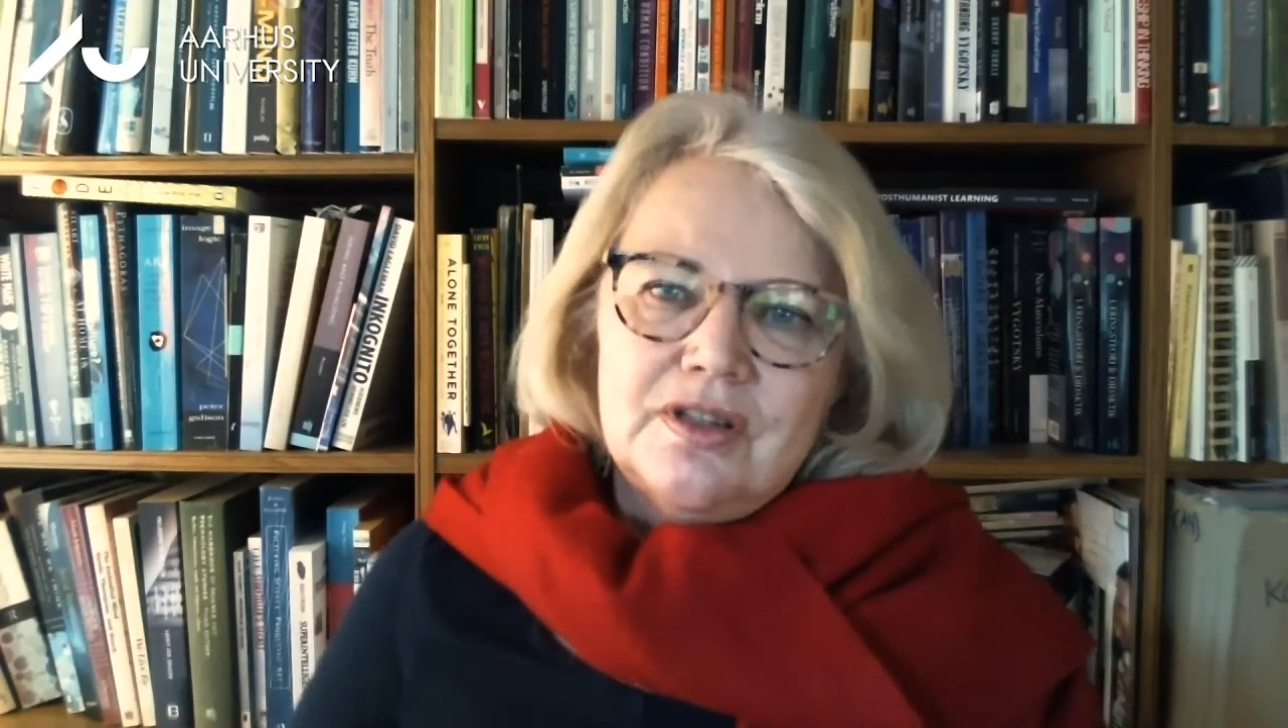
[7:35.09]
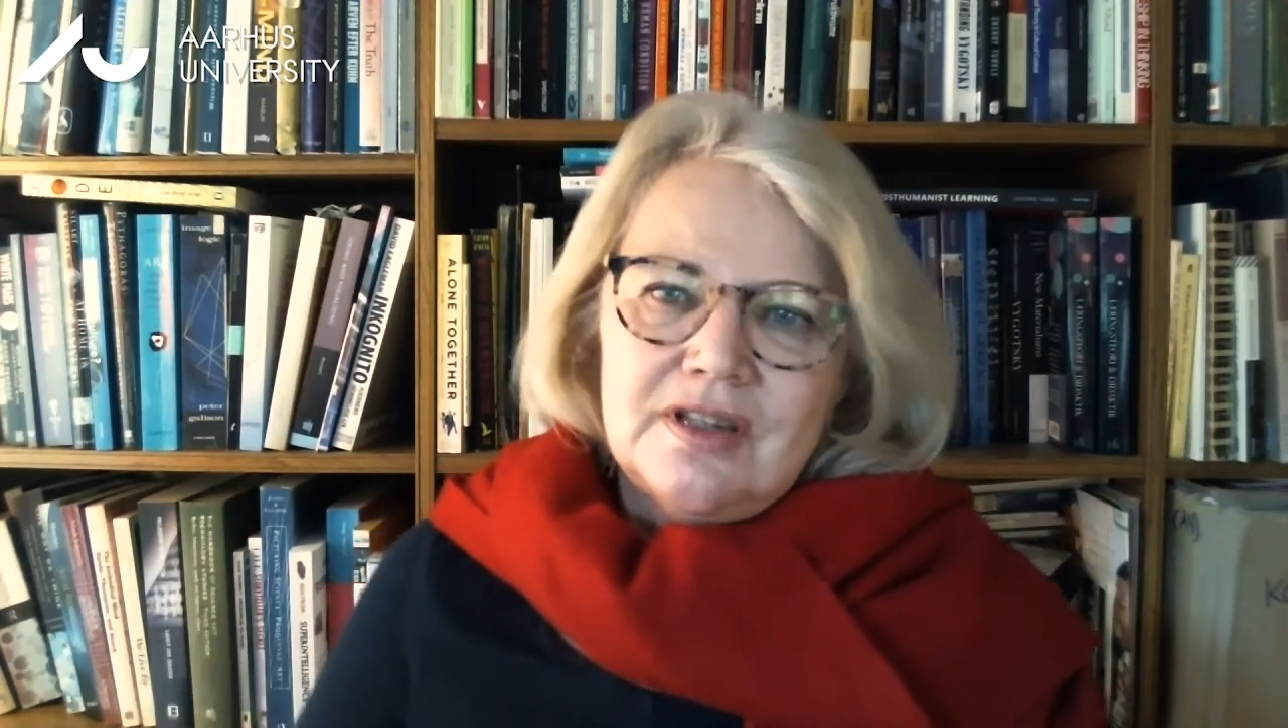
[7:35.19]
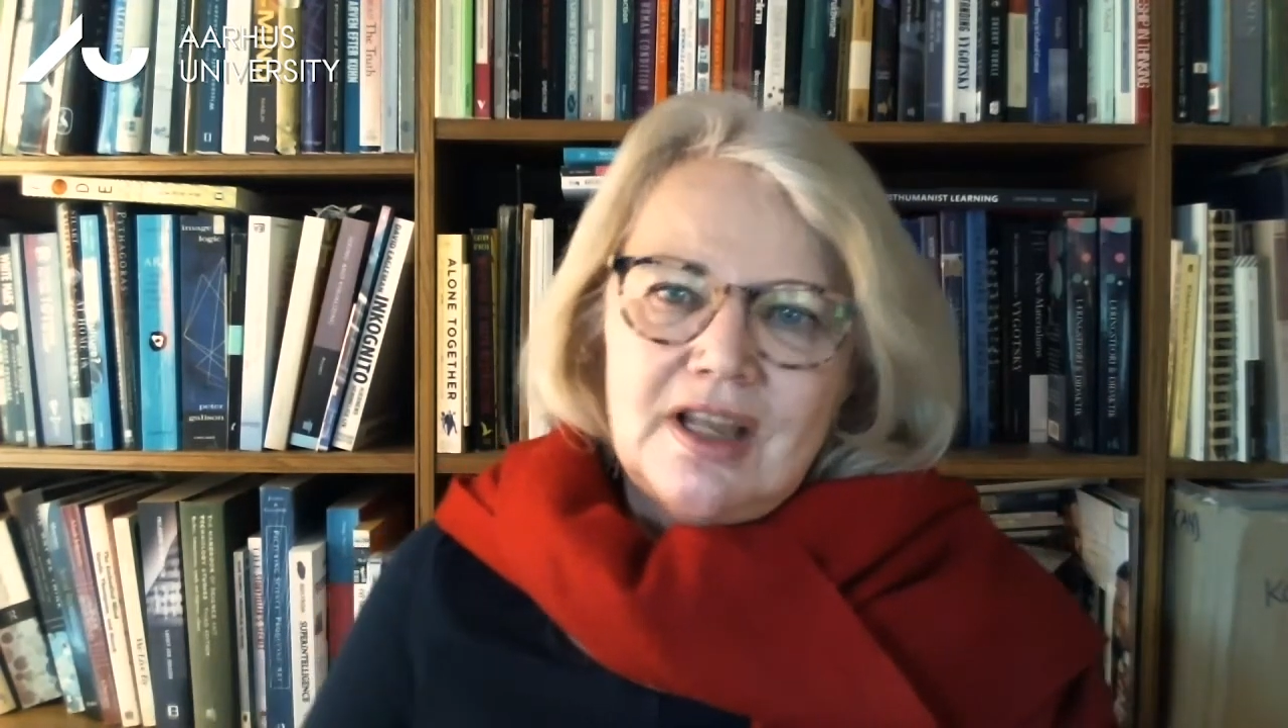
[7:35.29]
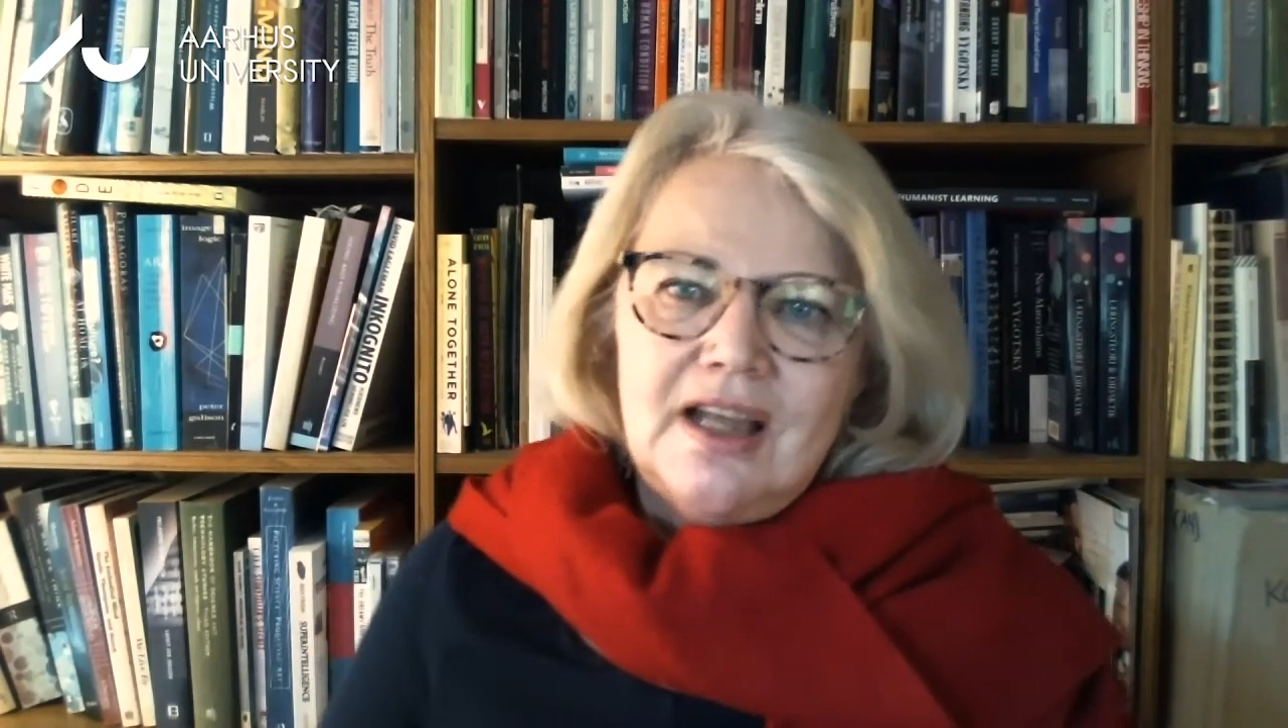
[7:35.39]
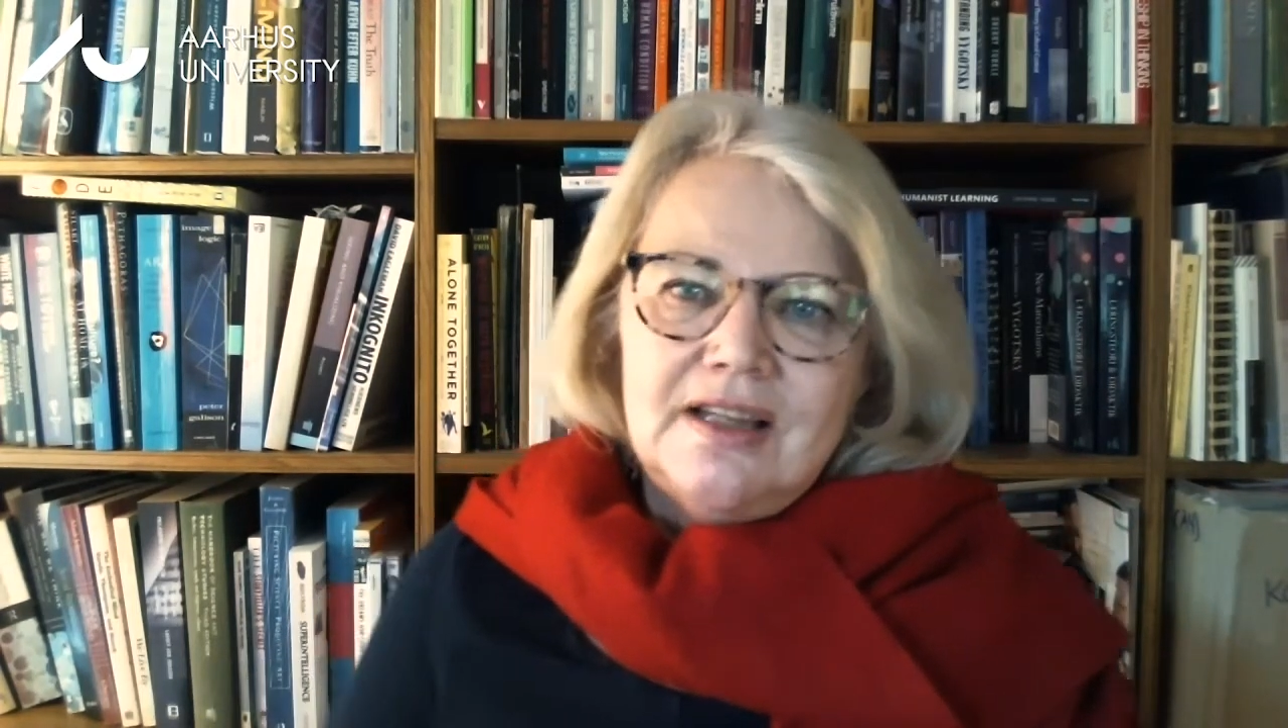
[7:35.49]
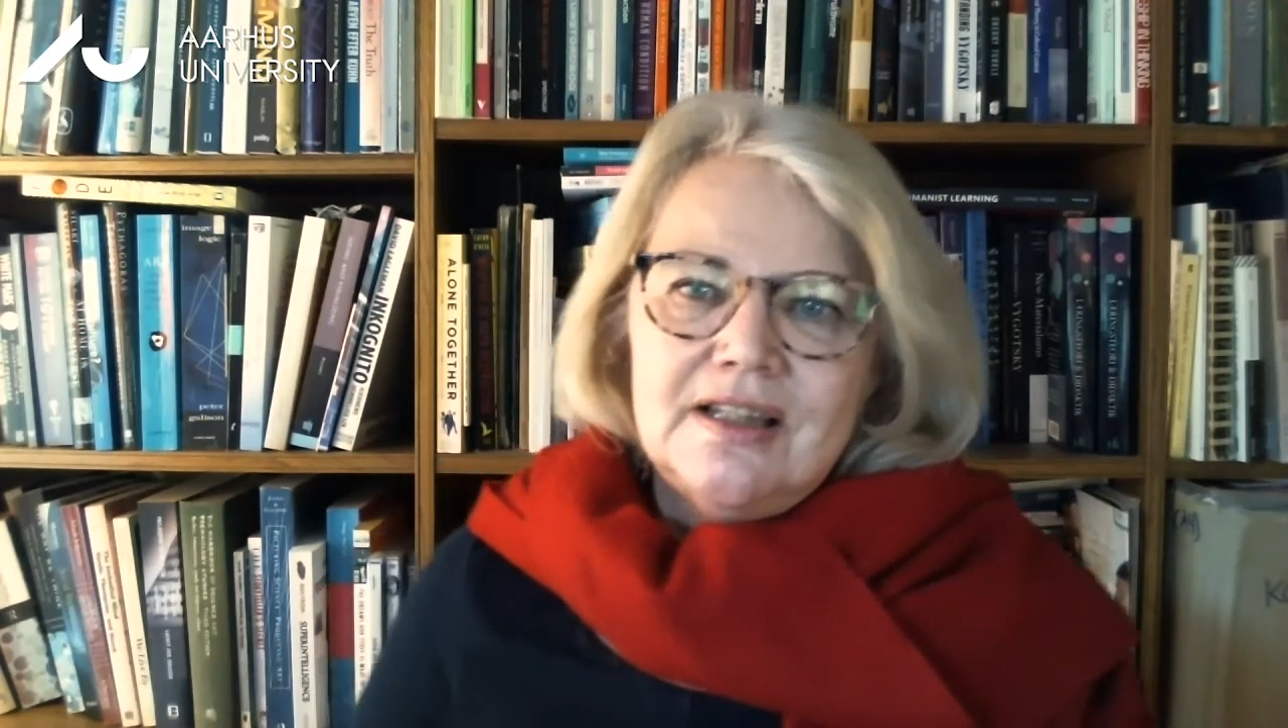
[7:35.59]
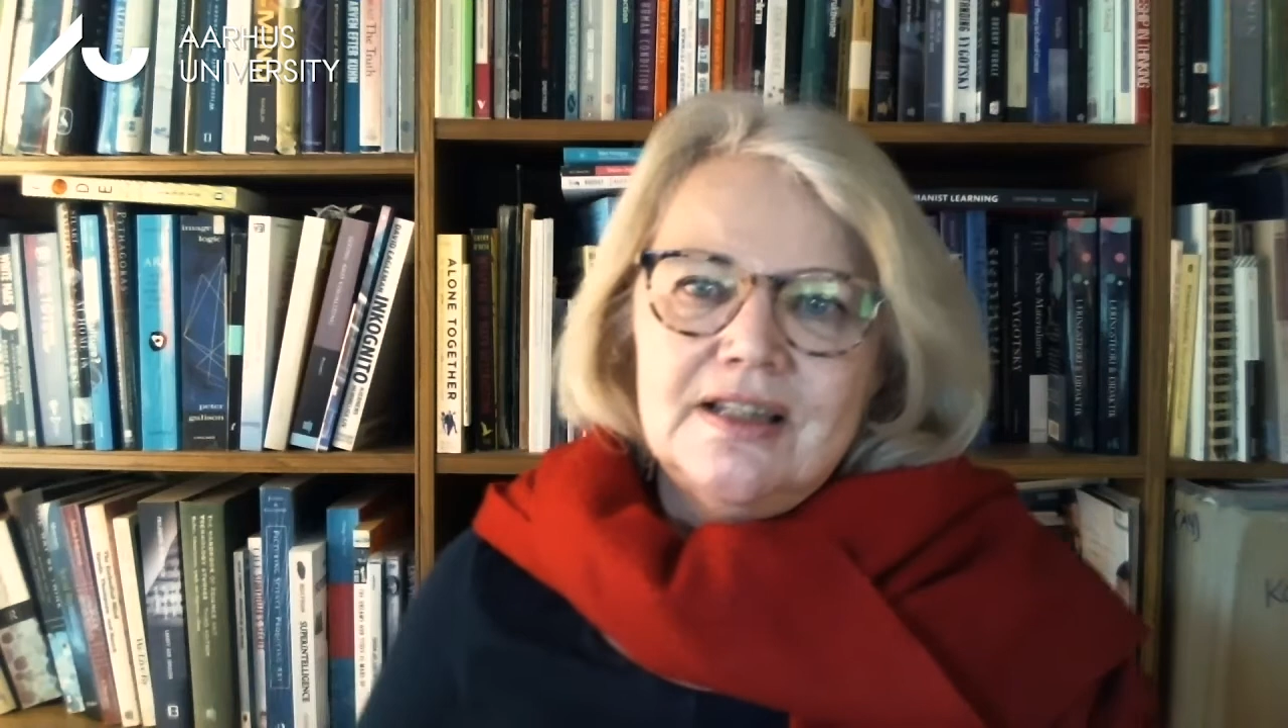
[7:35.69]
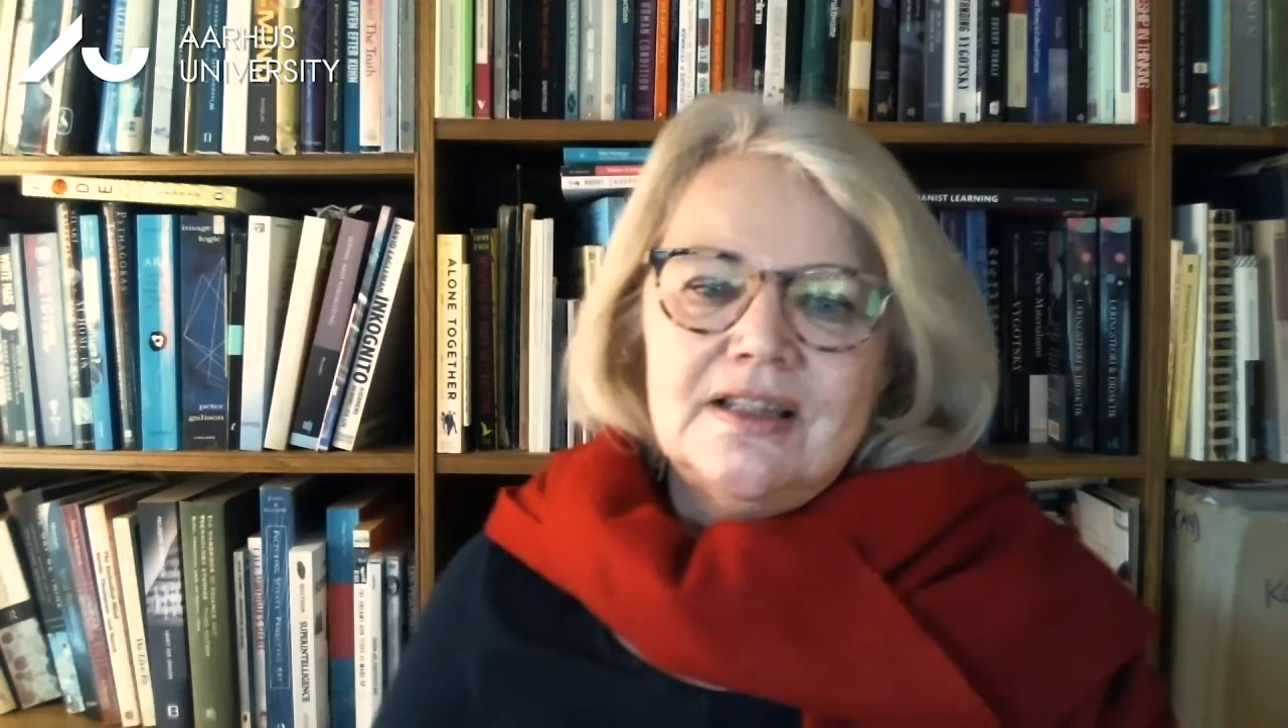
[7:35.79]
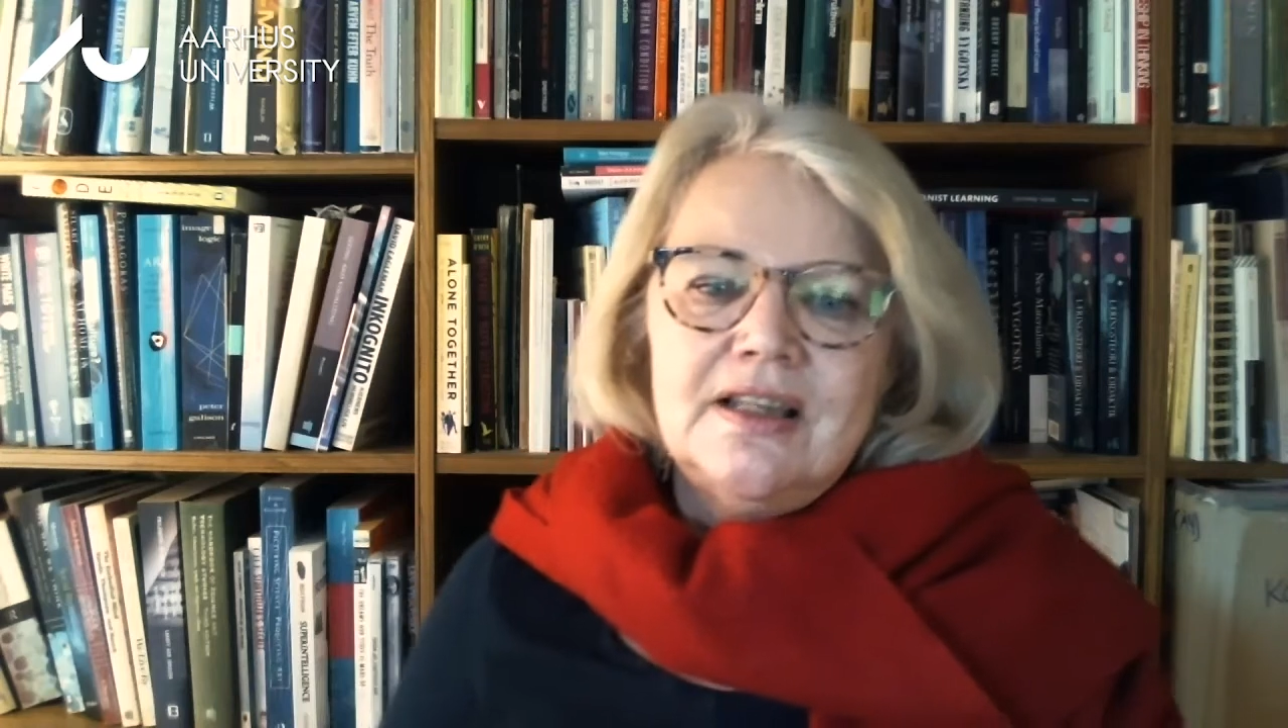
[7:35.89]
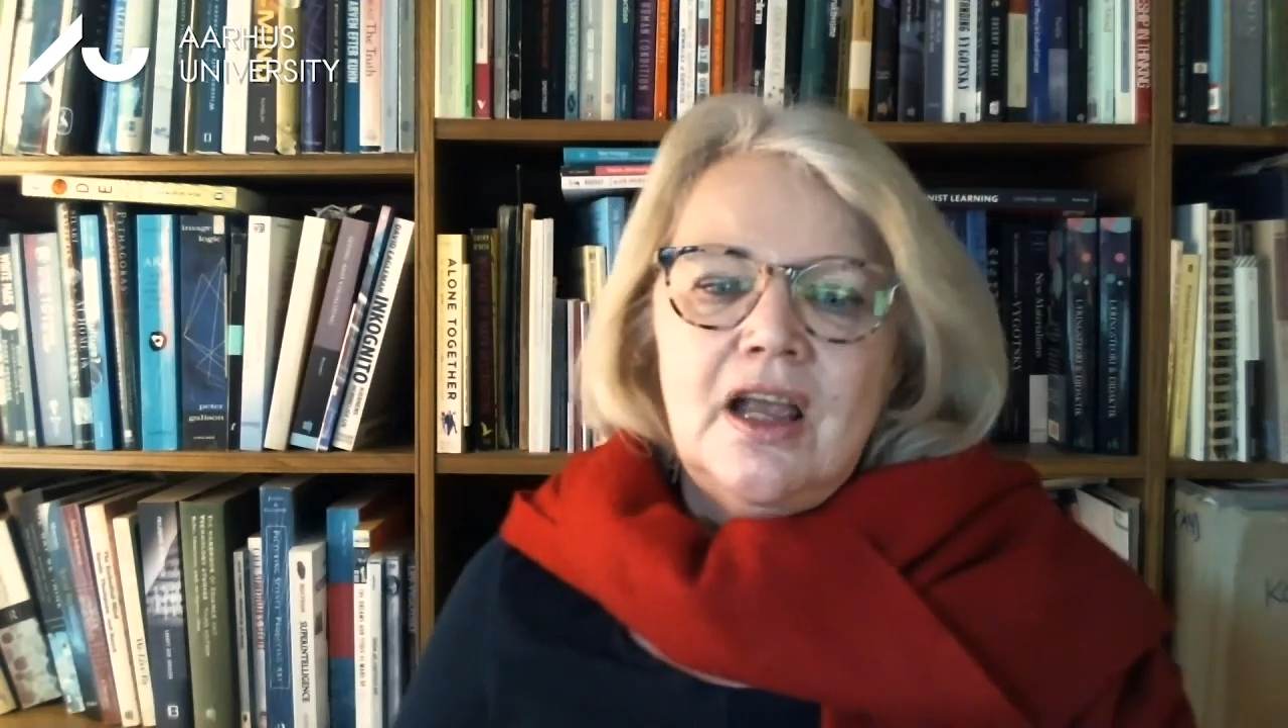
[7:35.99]

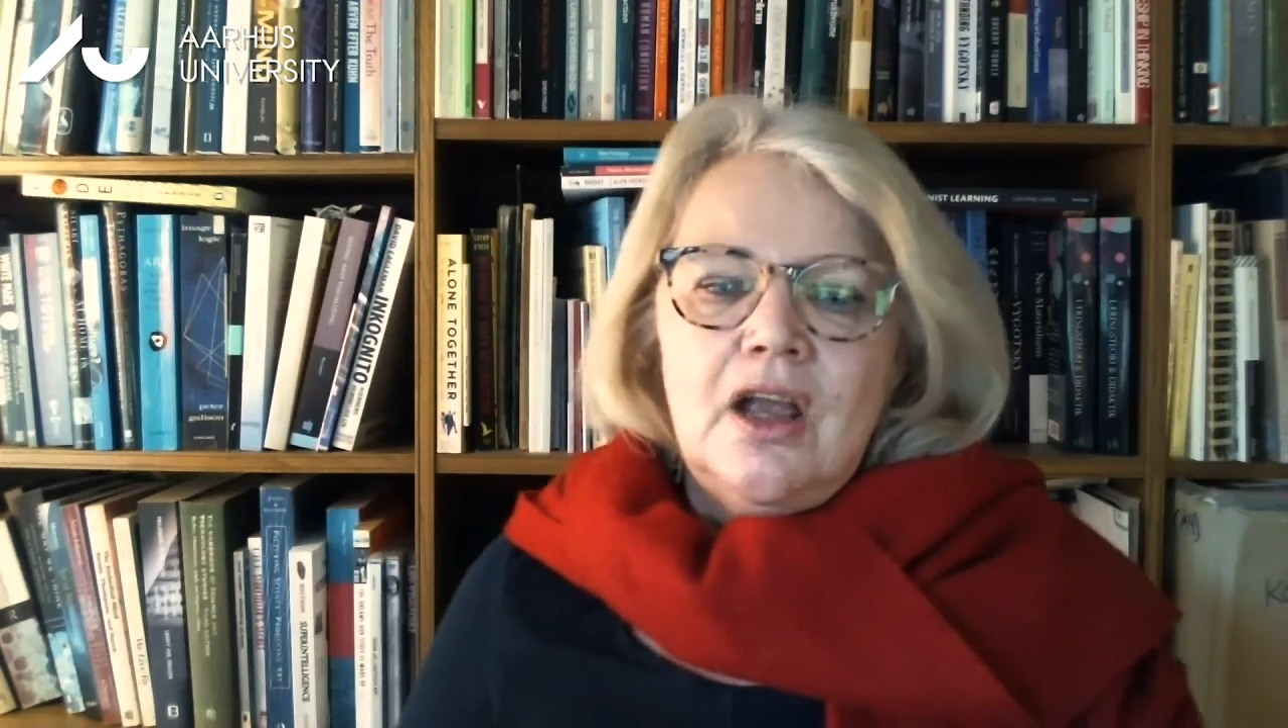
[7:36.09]
sciences